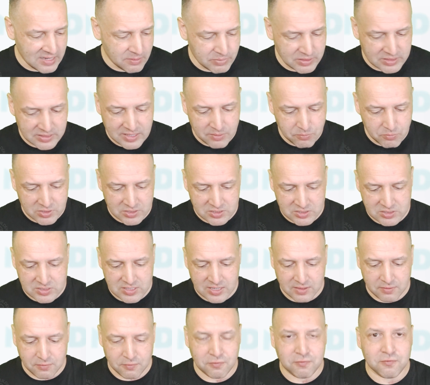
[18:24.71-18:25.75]
But then when it's
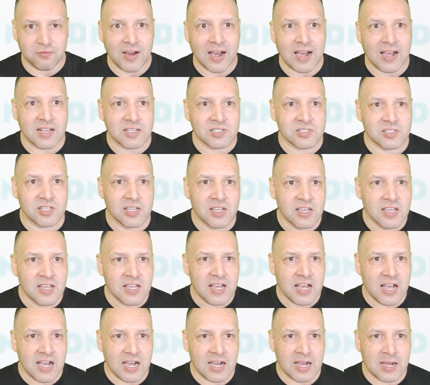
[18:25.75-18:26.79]
done fast,
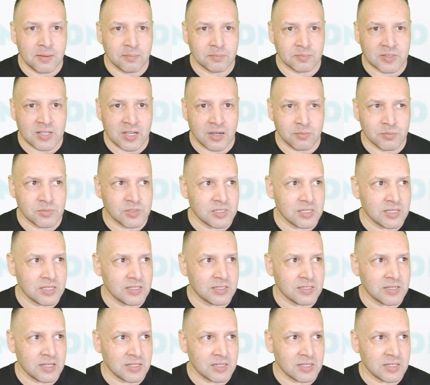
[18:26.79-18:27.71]
comes in,